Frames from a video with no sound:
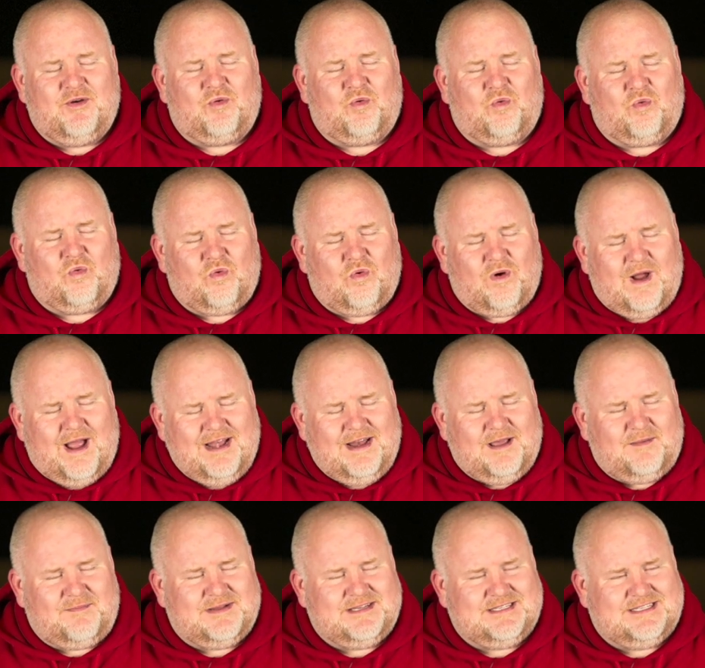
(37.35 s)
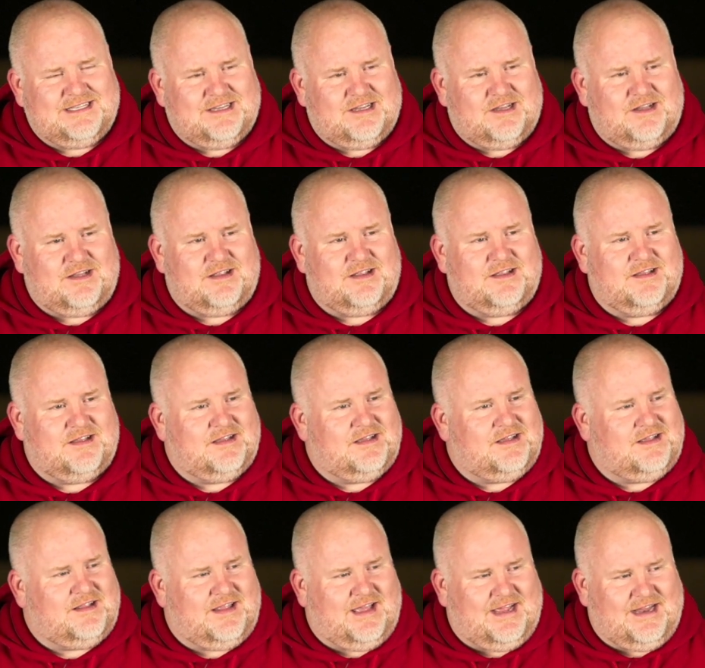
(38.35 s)
Right up until
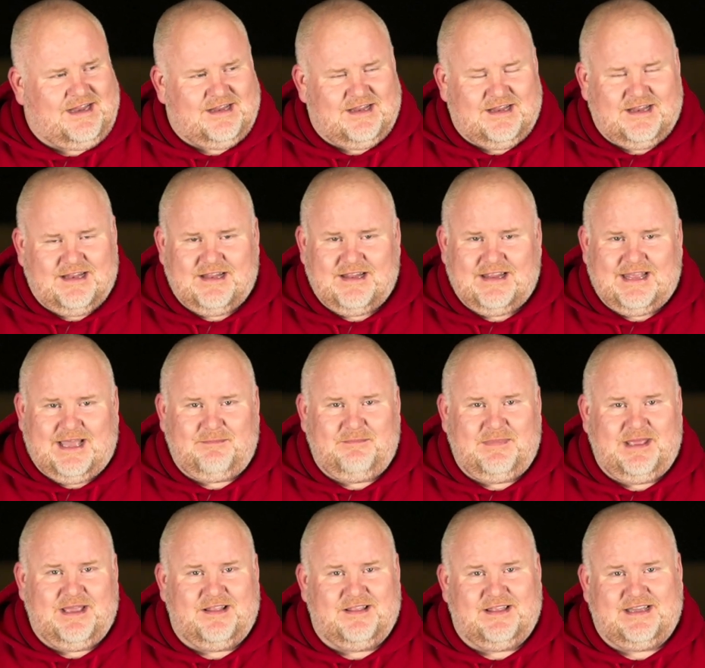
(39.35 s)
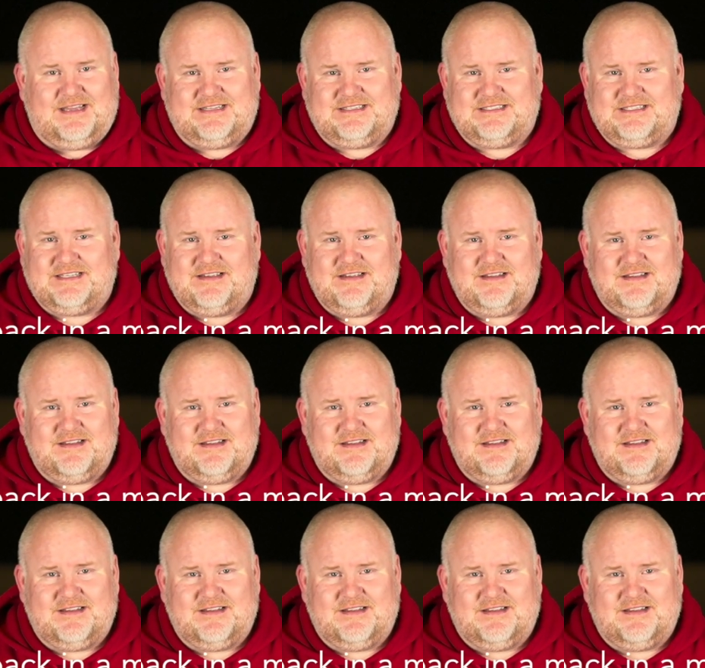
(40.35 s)
like that meal ends.